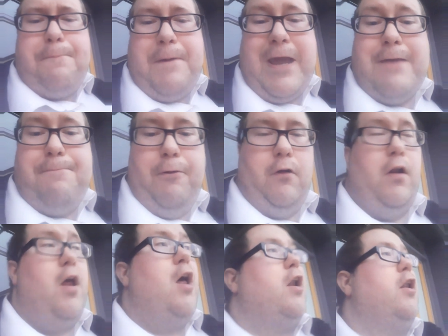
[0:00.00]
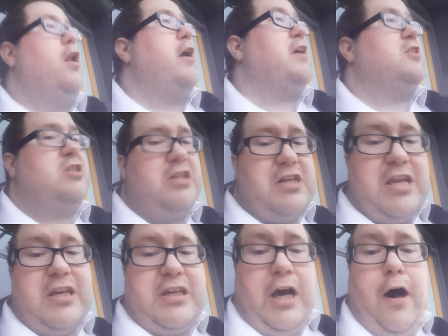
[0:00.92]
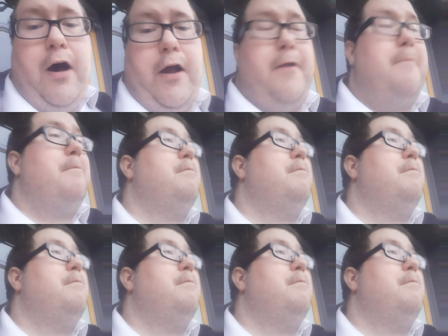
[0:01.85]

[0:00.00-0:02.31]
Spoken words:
people like Sadiq Khan,